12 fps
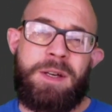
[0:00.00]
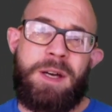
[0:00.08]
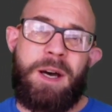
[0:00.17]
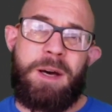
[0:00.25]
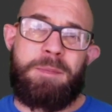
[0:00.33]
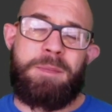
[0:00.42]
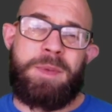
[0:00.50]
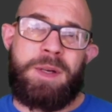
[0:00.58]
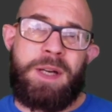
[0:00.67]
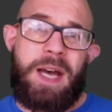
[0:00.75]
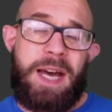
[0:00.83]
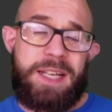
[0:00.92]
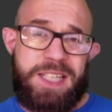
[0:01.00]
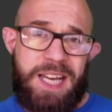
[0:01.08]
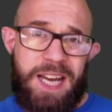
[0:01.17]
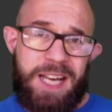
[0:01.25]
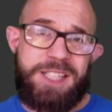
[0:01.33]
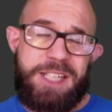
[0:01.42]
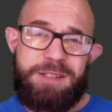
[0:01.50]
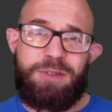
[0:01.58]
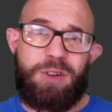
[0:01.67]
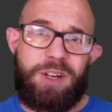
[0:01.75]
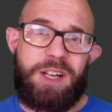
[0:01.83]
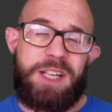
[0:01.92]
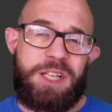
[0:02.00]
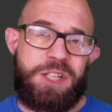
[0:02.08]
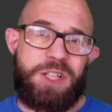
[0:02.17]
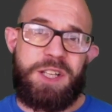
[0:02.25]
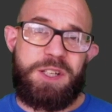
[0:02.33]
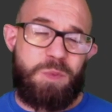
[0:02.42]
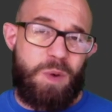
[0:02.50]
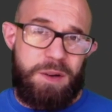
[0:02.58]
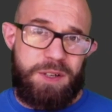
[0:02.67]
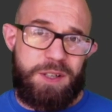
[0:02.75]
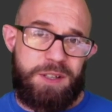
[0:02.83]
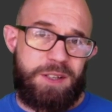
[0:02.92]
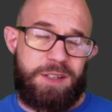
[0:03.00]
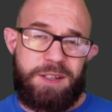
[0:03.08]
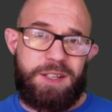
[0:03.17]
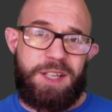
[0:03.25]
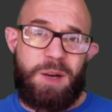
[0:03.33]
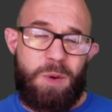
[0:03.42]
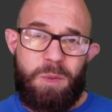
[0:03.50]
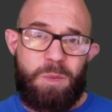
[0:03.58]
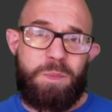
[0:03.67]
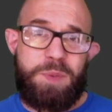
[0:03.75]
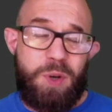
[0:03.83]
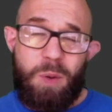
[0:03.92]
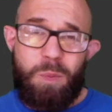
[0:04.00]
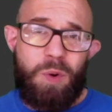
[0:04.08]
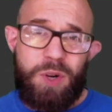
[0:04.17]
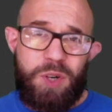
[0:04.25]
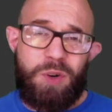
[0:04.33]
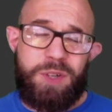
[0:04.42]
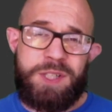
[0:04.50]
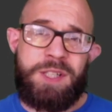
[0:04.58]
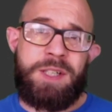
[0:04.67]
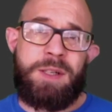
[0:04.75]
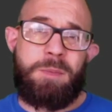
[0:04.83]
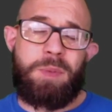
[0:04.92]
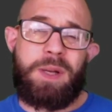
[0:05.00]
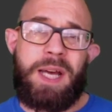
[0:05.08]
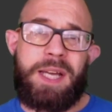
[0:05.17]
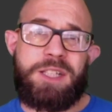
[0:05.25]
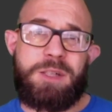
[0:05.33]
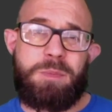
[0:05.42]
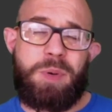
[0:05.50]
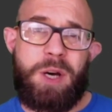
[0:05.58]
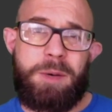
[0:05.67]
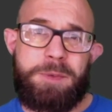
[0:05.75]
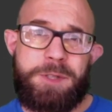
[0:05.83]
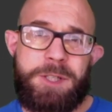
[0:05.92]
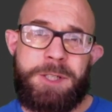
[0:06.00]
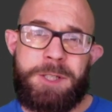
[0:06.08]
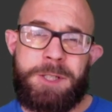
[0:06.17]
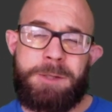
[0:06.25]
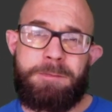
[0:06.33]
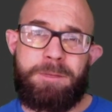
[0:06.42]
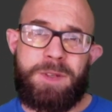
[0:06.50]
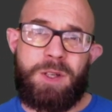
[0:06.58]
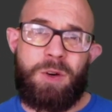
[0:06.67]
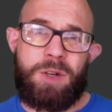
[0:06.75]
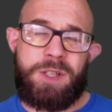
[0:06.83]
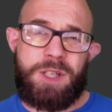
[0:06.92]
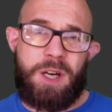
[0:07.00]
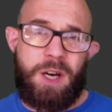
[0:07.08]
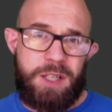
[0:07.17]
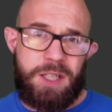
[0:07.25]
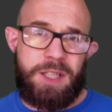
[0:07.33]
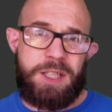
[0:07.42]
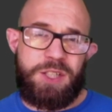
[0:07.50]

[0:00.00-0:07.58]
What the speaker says: And he has evil on a leash. So this won't go on beyond what God's plans and purposes. God is utterly in